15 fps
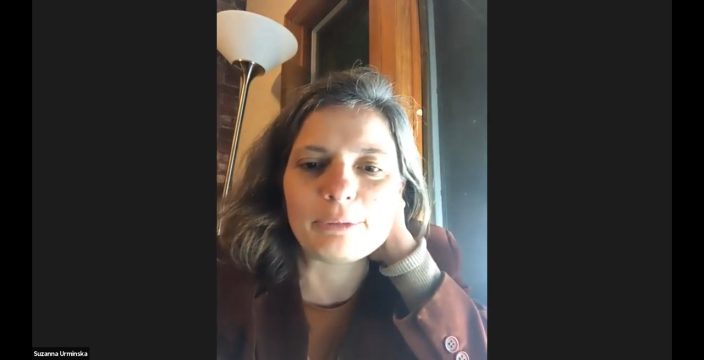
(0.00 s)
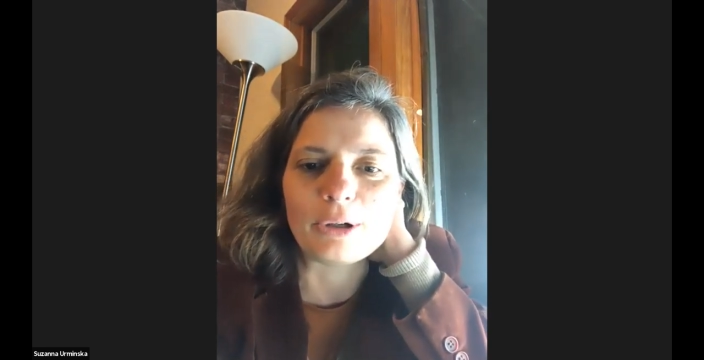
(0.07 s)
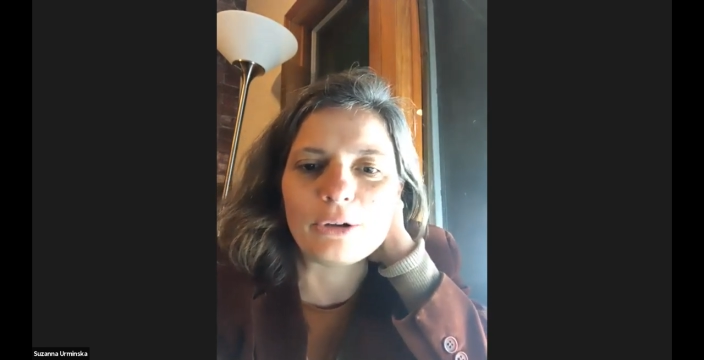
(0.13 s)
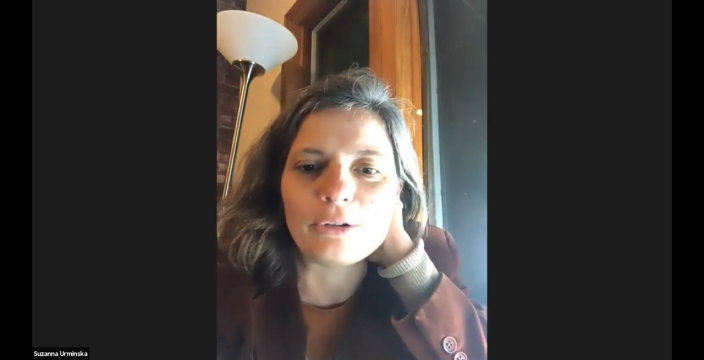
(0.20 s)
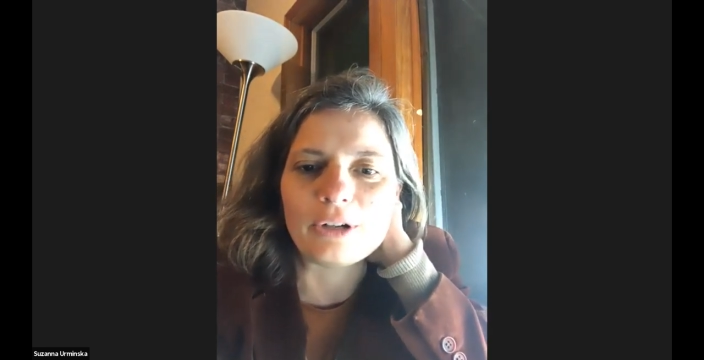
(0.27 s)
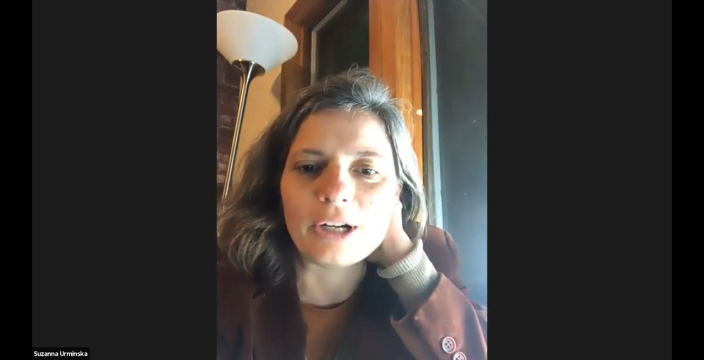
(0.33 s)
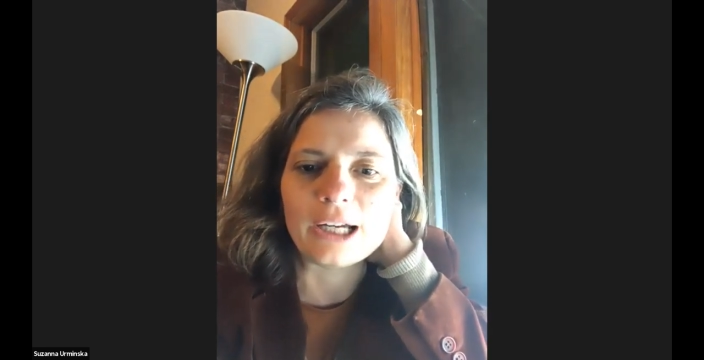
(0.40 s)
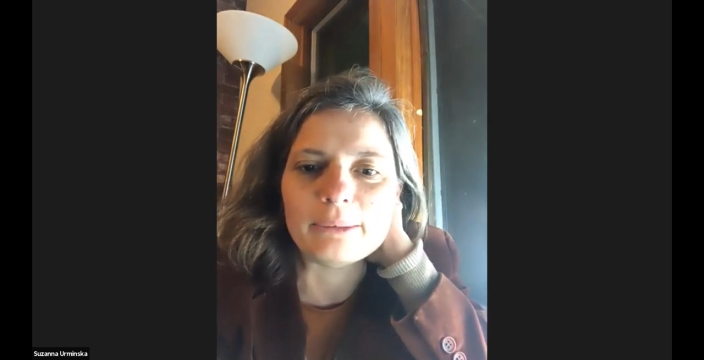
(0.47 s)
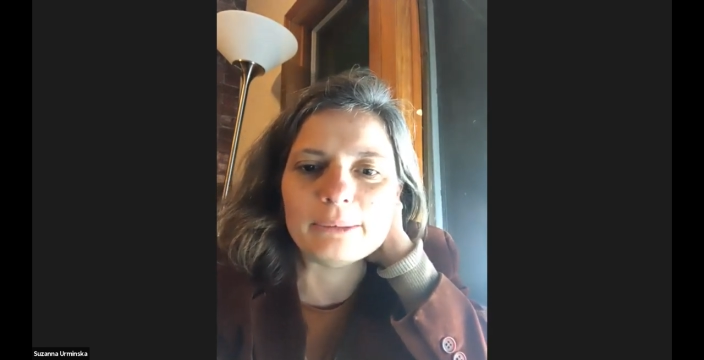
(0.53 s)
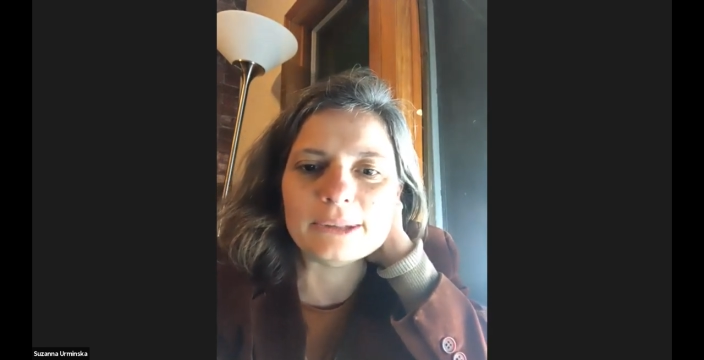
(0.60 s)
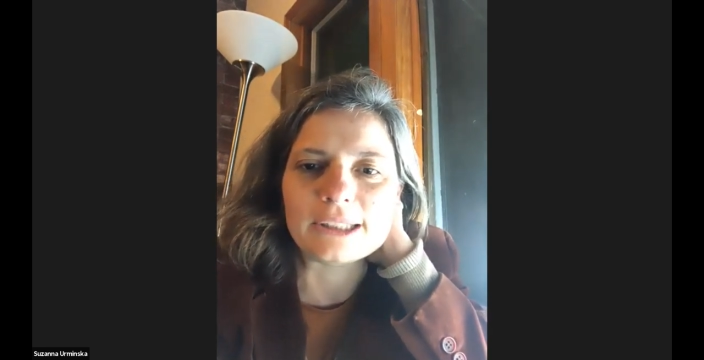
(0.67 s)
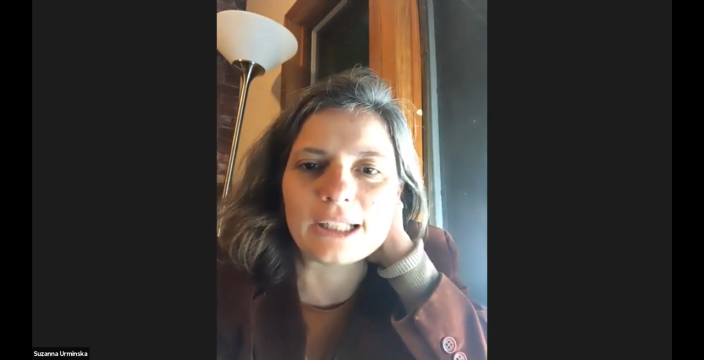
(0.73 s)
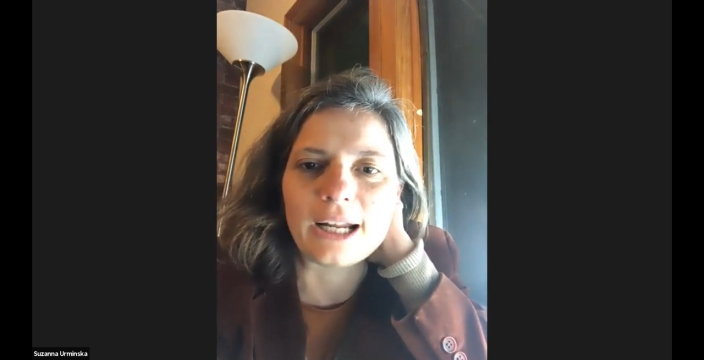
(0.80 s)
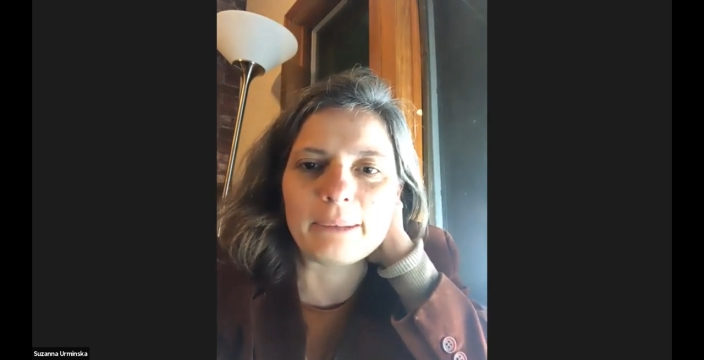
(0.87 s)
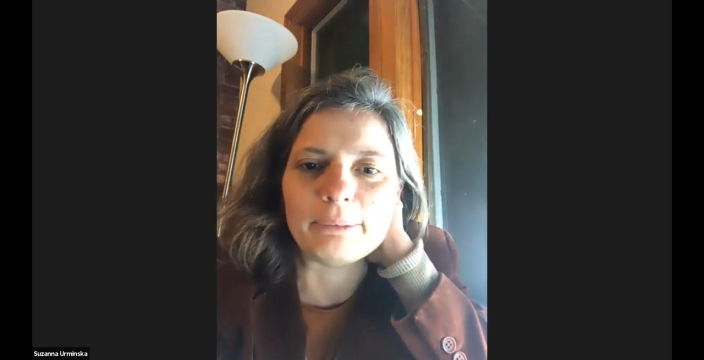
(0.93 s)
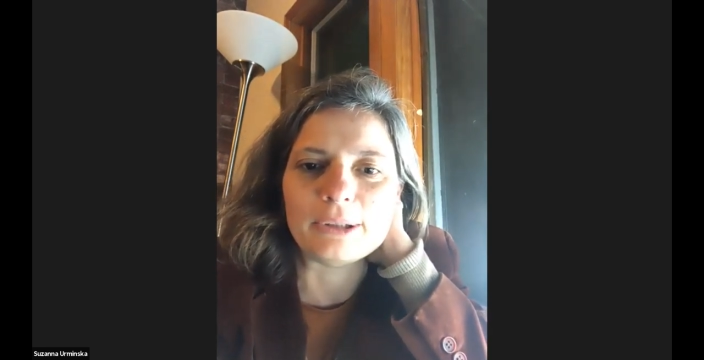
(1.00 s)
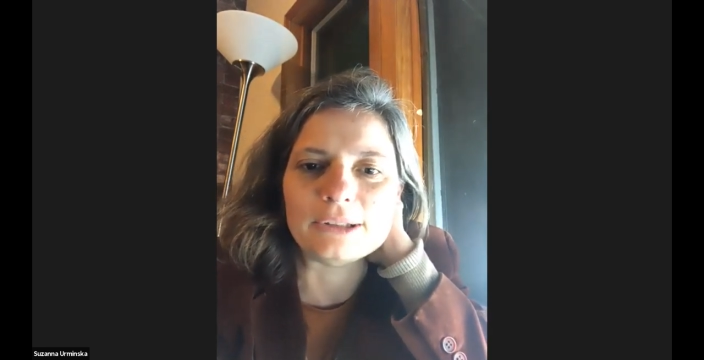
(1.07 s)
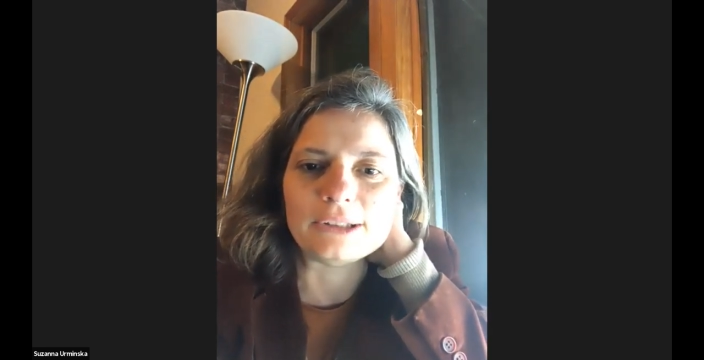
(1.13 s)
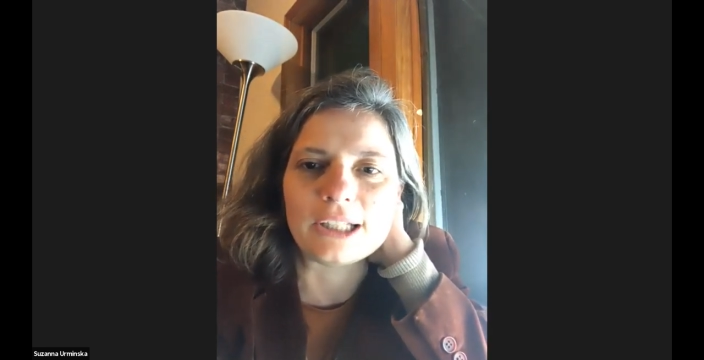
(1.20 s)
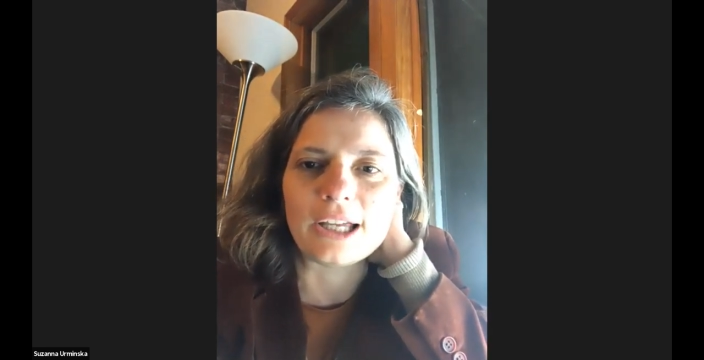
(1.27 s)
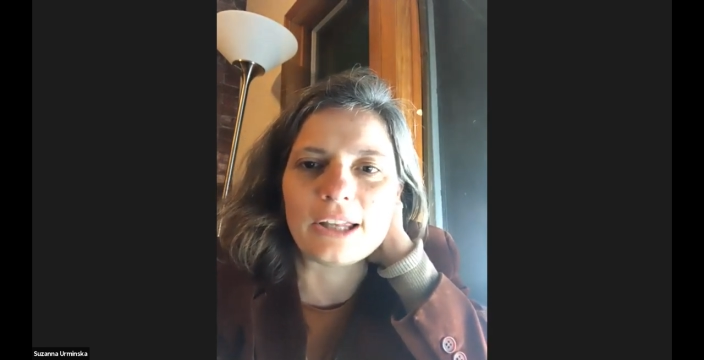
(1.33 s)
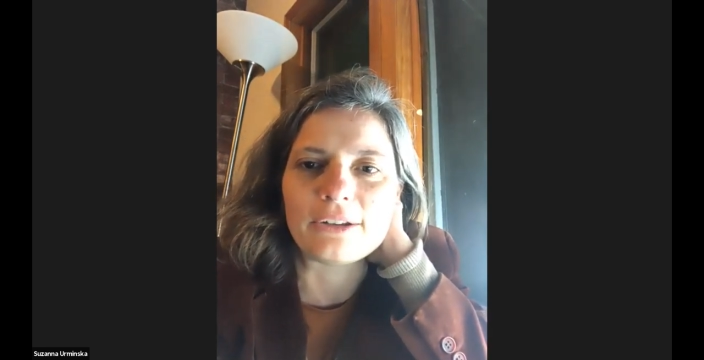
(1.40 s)
programs that I put
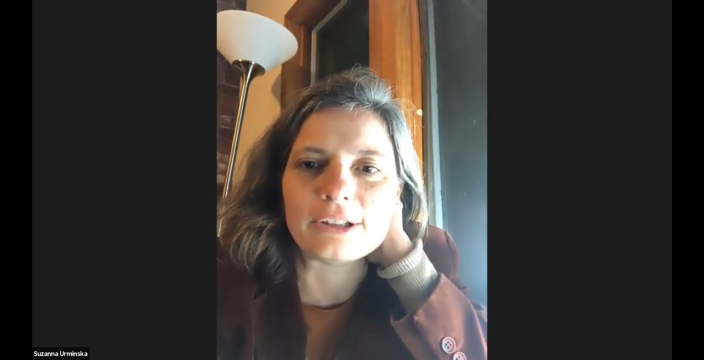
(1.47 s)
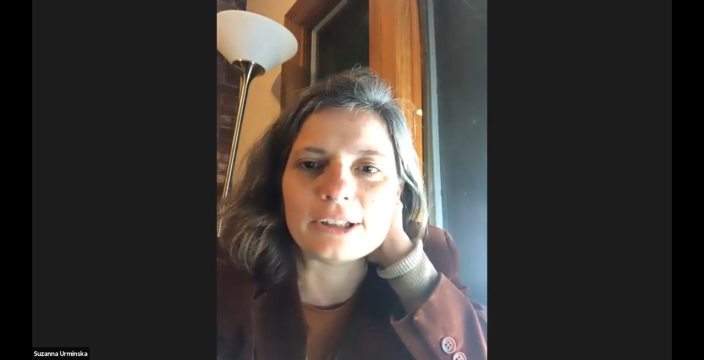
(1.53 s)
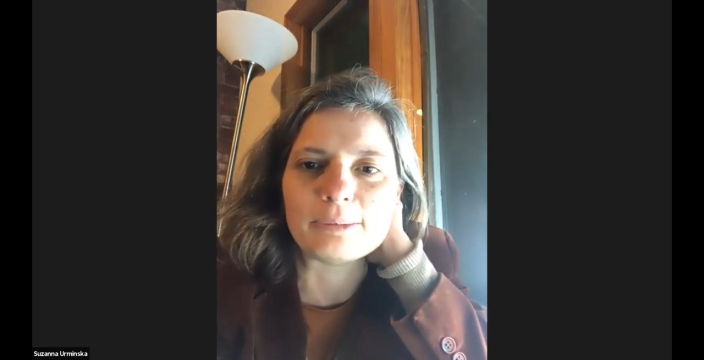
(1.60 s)
together